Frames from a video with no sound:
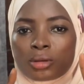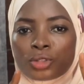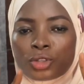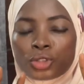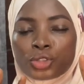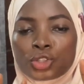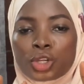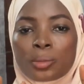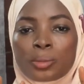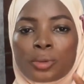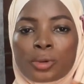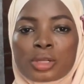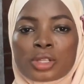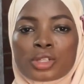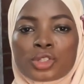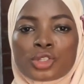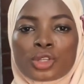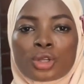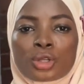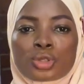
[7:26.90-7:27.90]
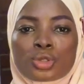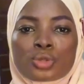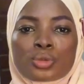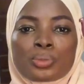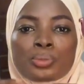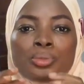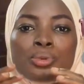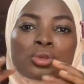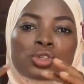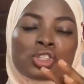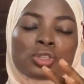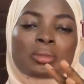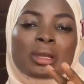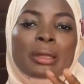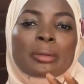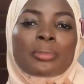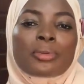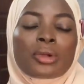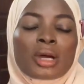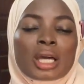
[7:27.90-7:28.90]
your job role is just to push
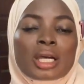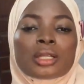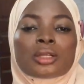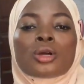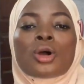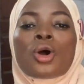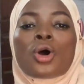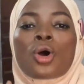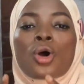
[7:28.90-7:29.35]
my brand